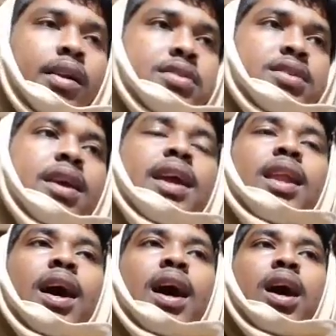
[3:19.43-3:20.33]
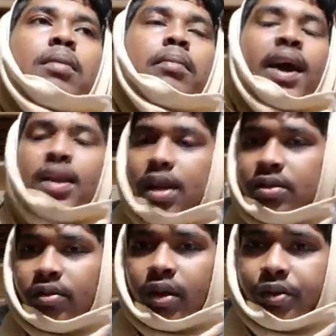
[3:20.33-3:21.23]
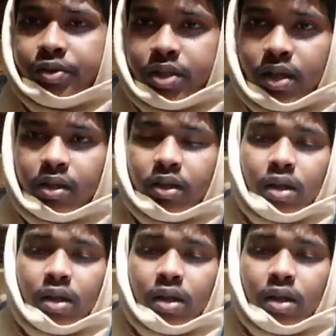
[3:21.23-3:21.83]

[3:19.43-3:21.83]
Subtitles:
let's say in a binary solution,